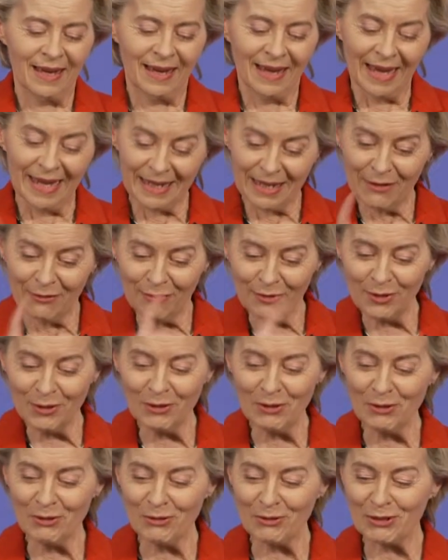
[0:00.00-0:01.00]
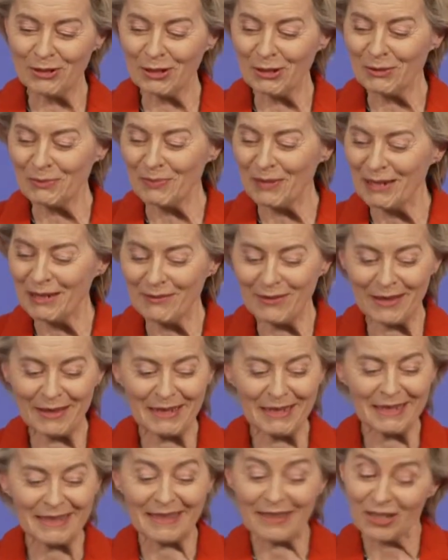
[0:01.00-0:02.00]
And if you don't believe in
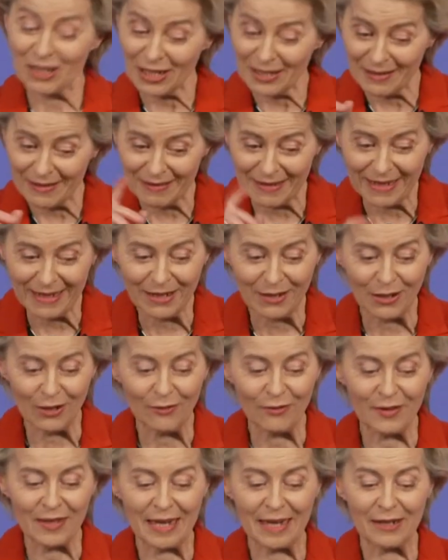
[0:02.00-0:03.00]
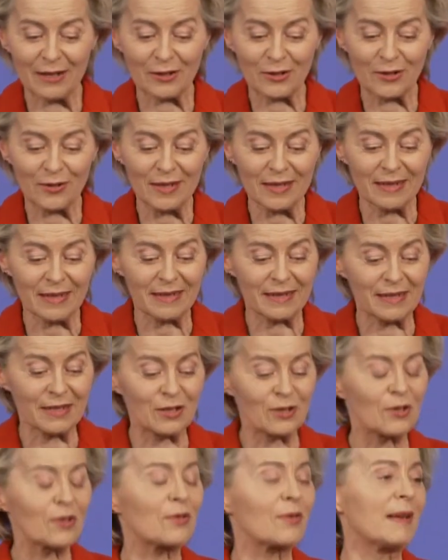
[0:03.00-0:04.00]
this, just think of the electricity
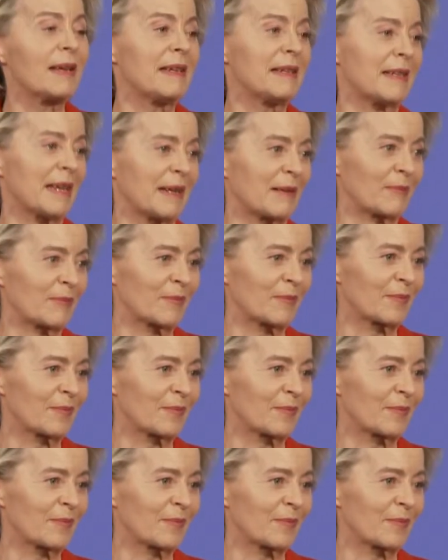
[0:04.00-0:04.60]
trading.